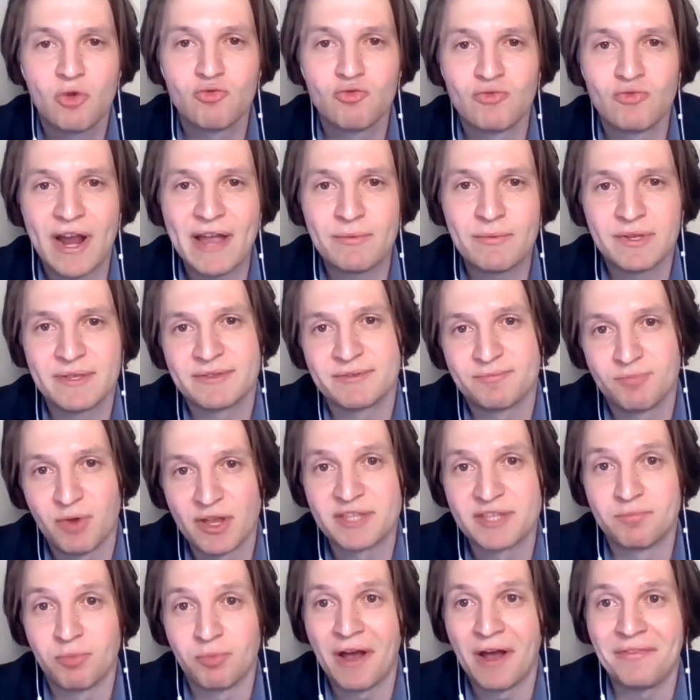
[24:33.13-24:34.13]
right we,
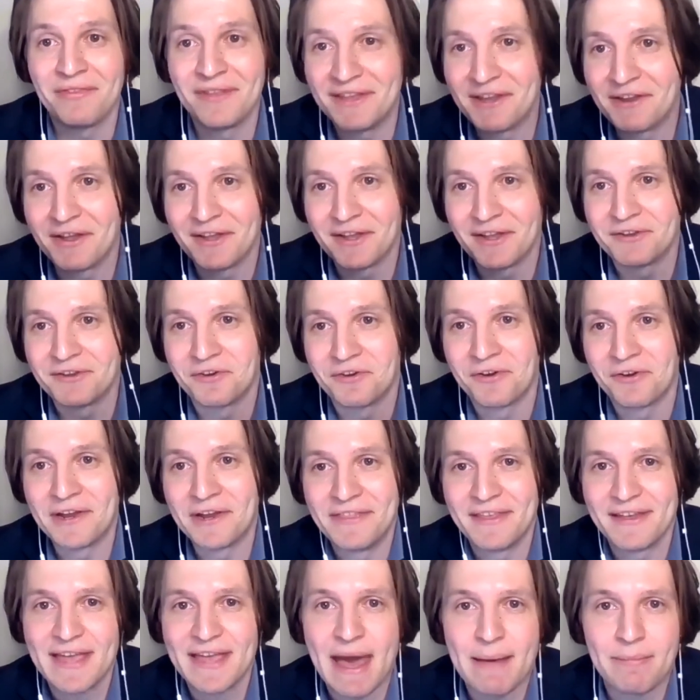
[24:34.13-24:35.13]
it's broadly
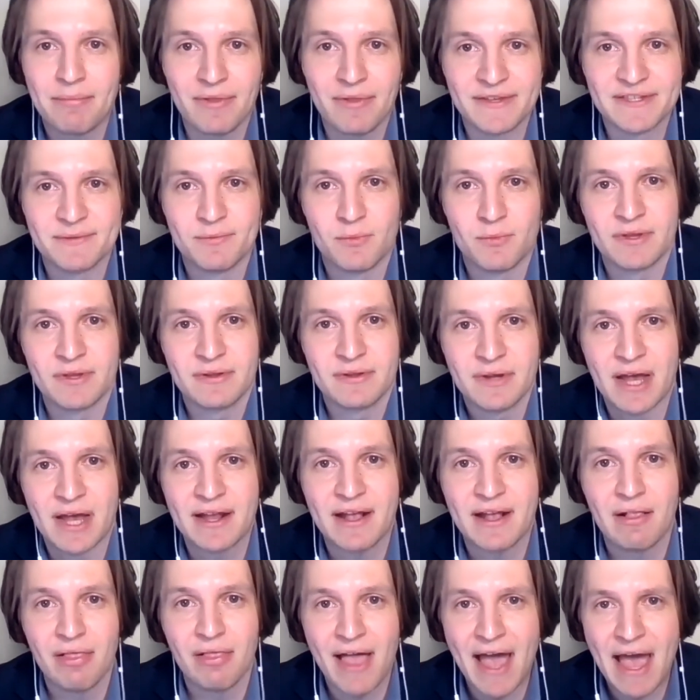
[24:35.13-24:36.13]
agreed that capitalism would uh,
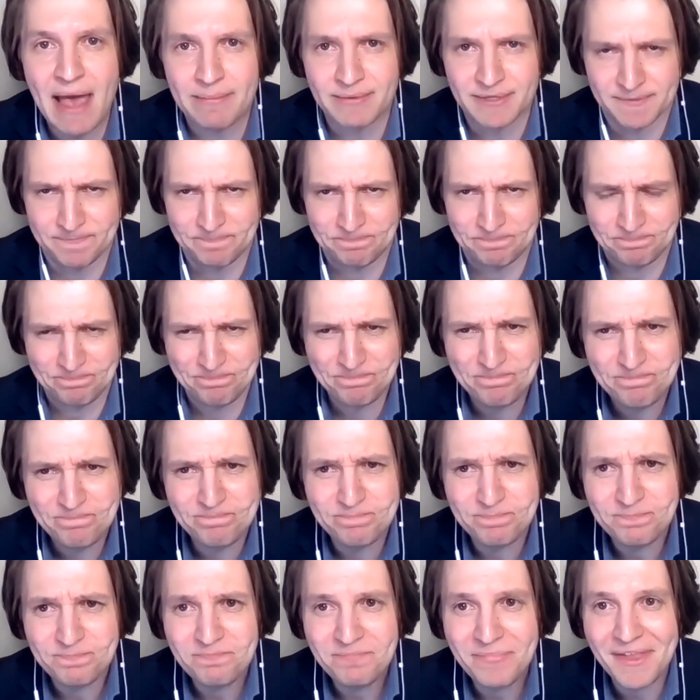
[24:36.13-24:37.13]
collapse
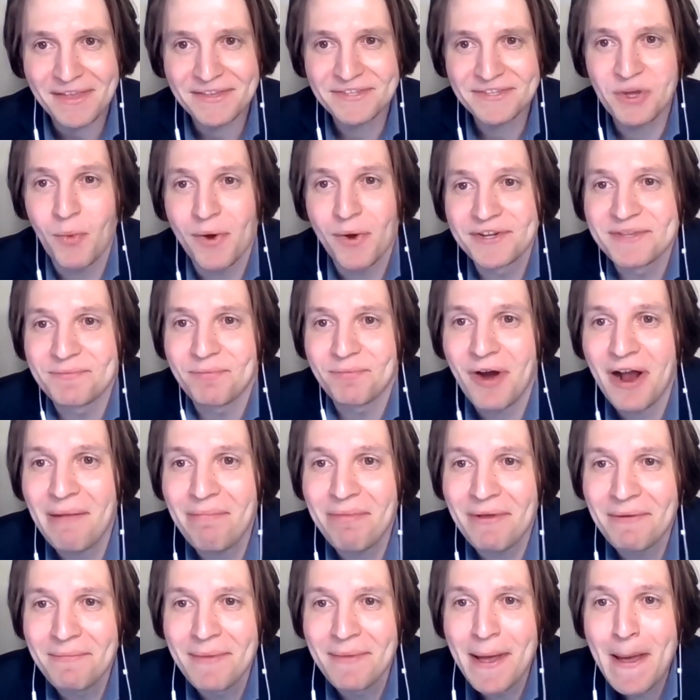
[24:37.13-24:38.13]
so where's the
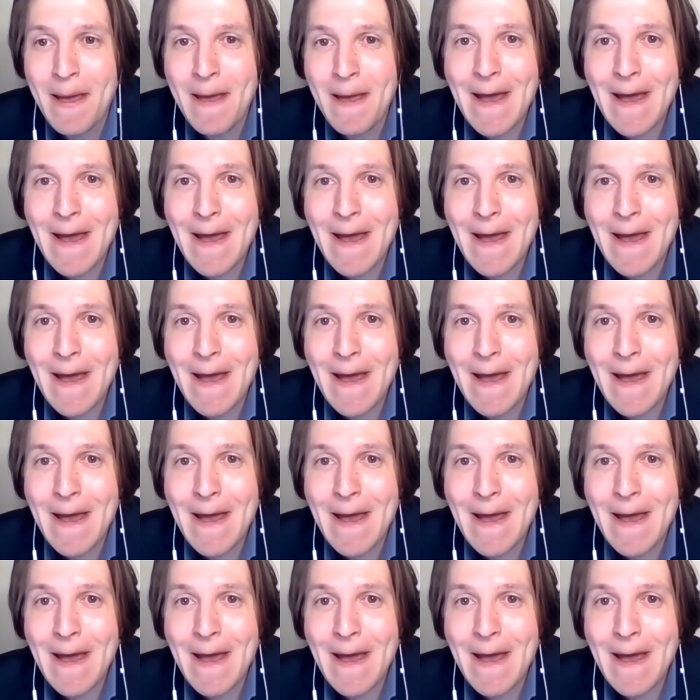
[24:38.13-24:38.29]
problem?